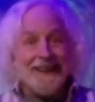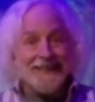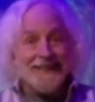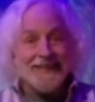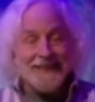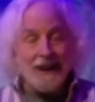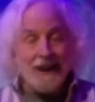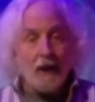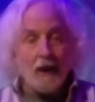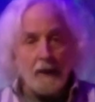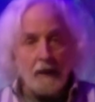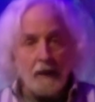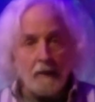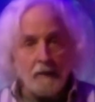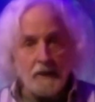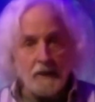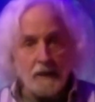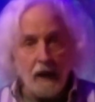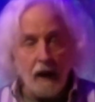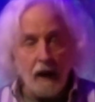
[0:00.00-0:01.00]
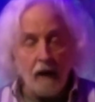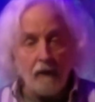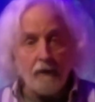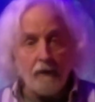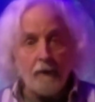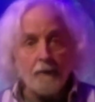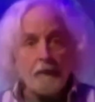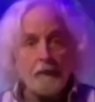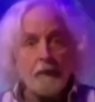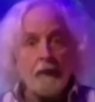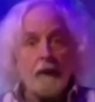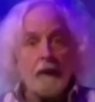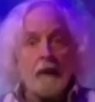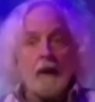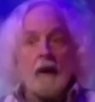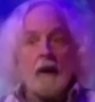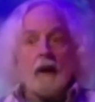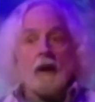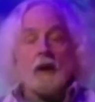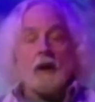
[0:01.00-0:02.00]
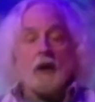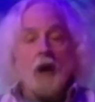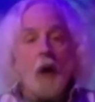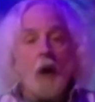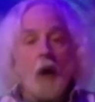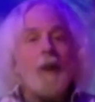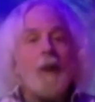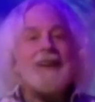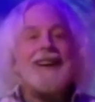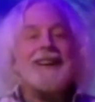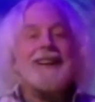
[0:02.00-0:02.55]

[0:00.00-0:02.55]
Theremin himself, no one has